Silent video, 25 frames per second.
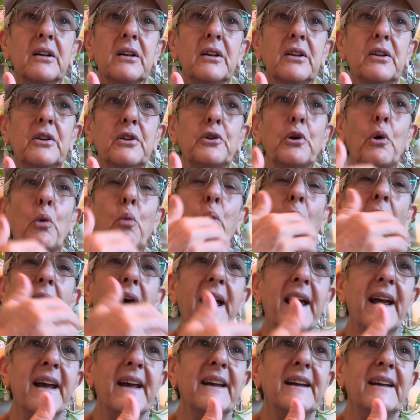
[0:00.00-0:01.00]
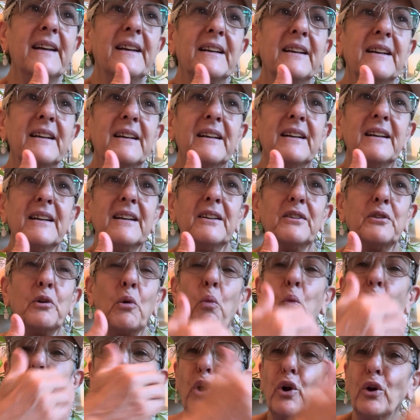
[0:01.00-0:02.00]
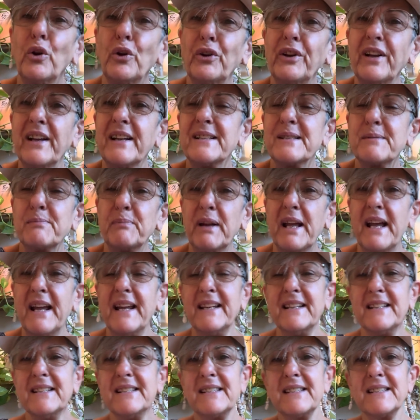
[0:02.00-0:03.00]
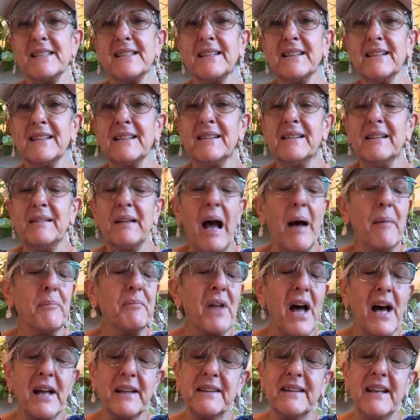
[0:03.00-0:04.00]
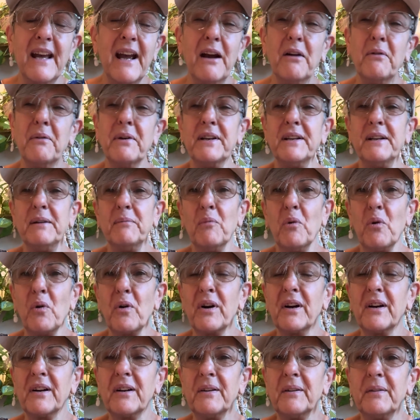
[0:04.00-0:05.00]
the way the world explains. I'm not there anymore.